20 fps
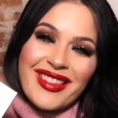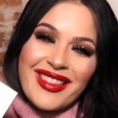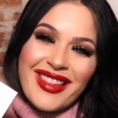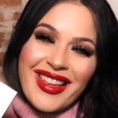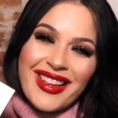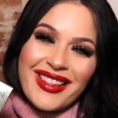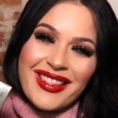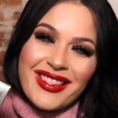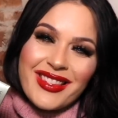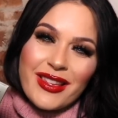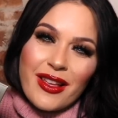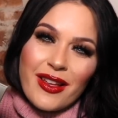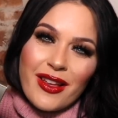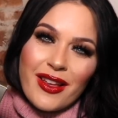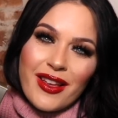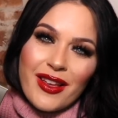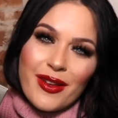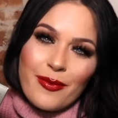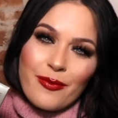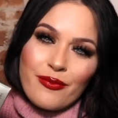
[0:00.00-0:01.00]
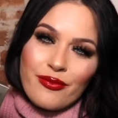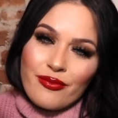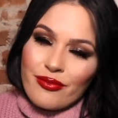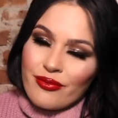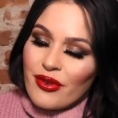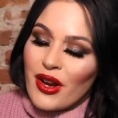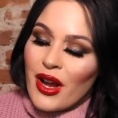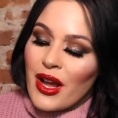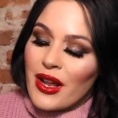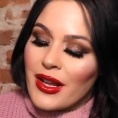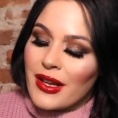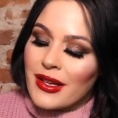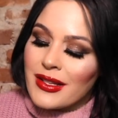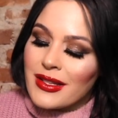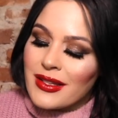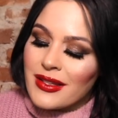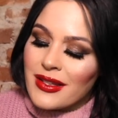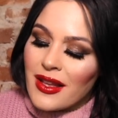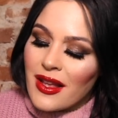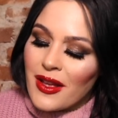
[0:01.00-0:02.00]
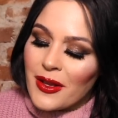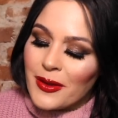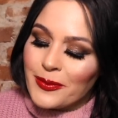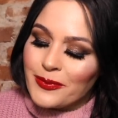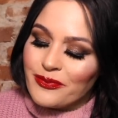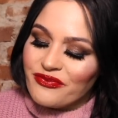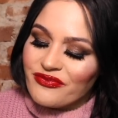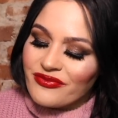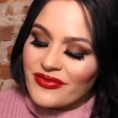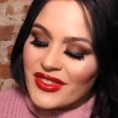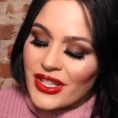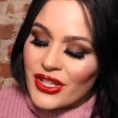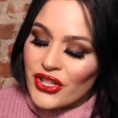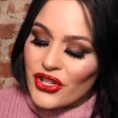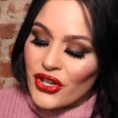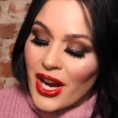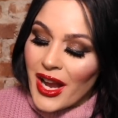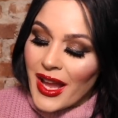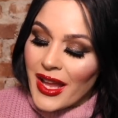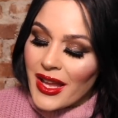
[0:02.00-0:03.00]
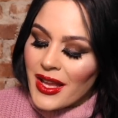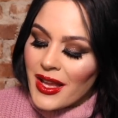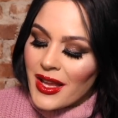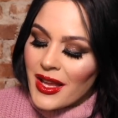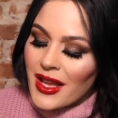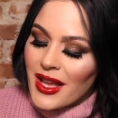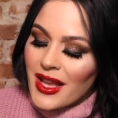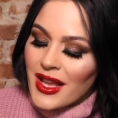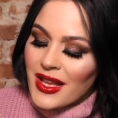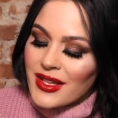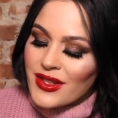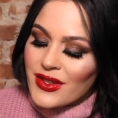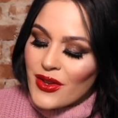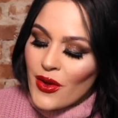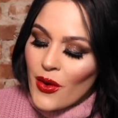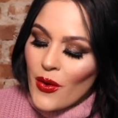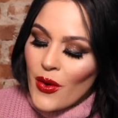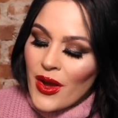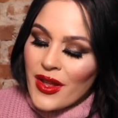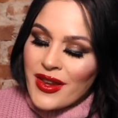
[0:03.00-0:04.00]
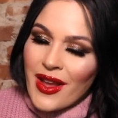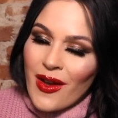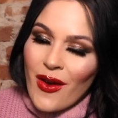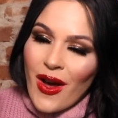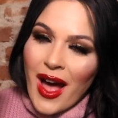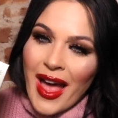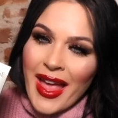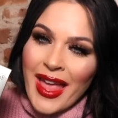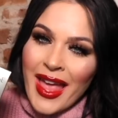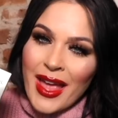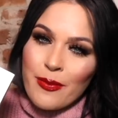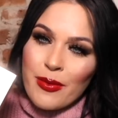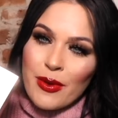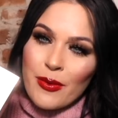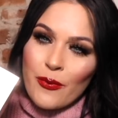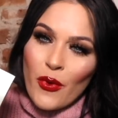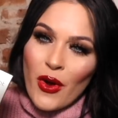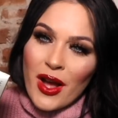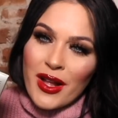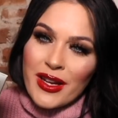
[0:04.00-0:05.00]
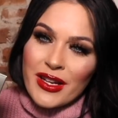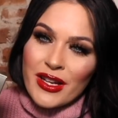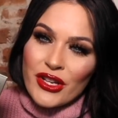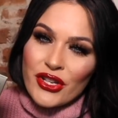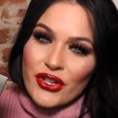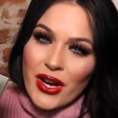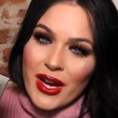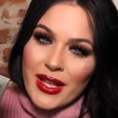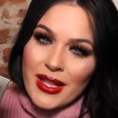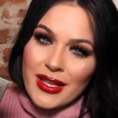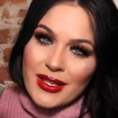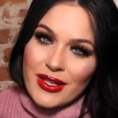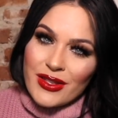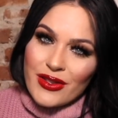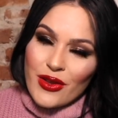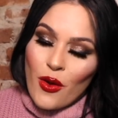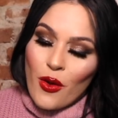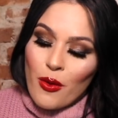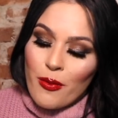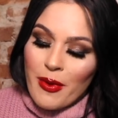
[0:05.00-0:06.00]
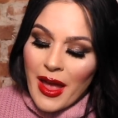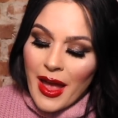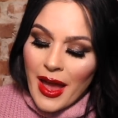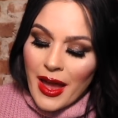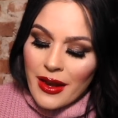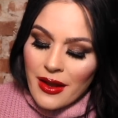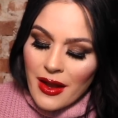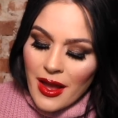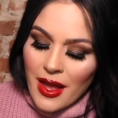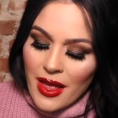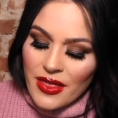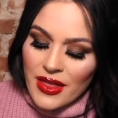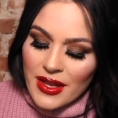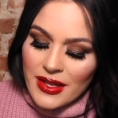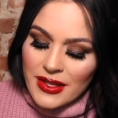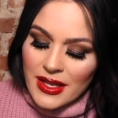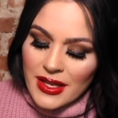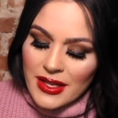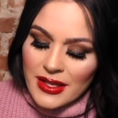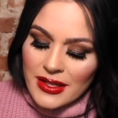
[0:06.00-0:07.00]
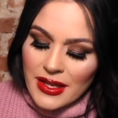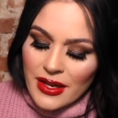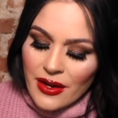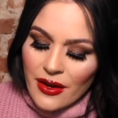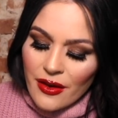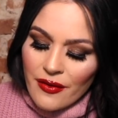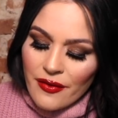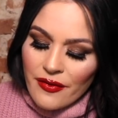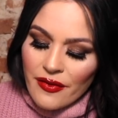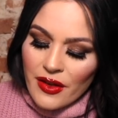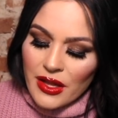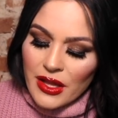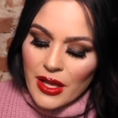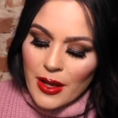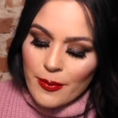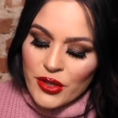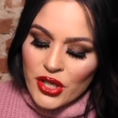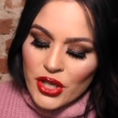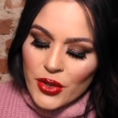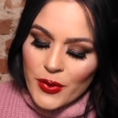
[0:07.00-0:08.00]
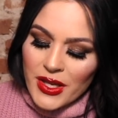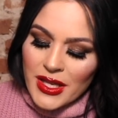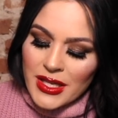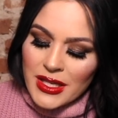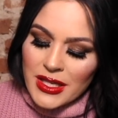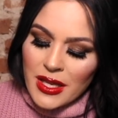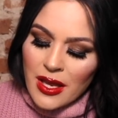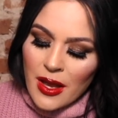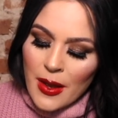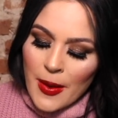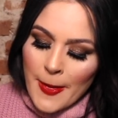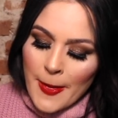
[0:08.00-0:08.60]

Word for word: nice uh, products um, to try. So now I had been wanting to try this so bad. This is their Voluptuous